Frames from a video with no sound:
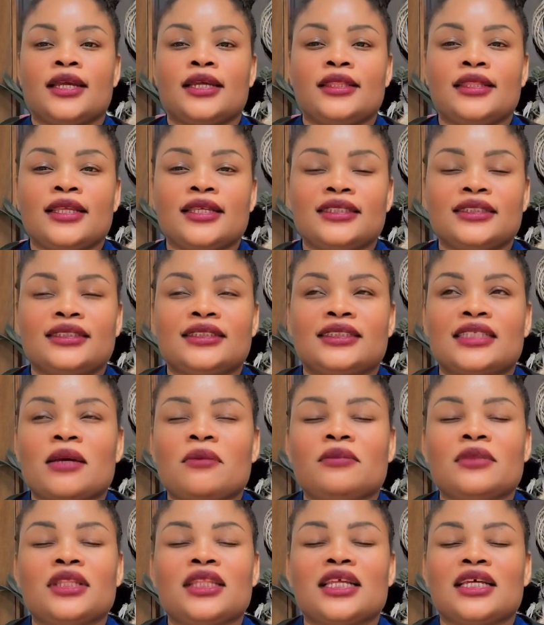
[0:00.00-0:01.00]
This is
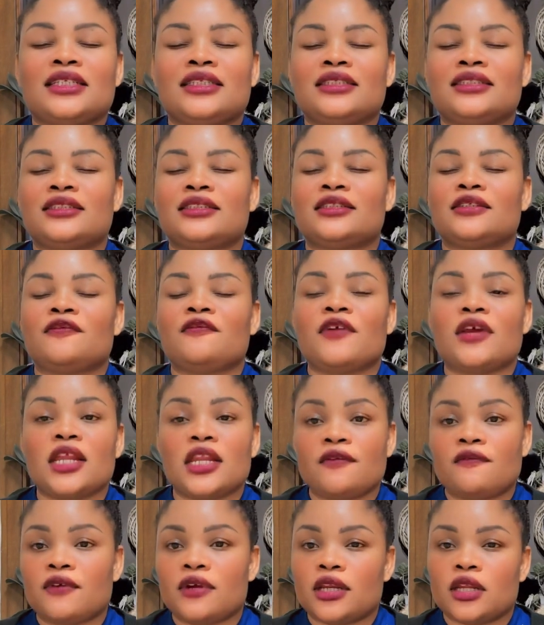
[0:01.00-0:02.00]
something that is
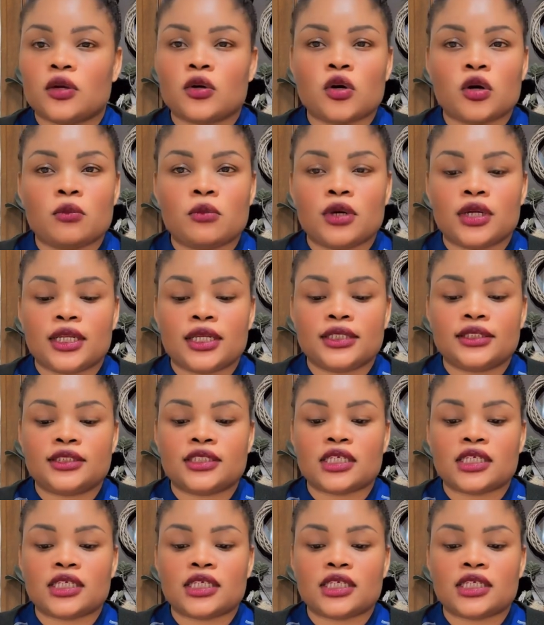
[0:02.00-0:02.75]
very, very common in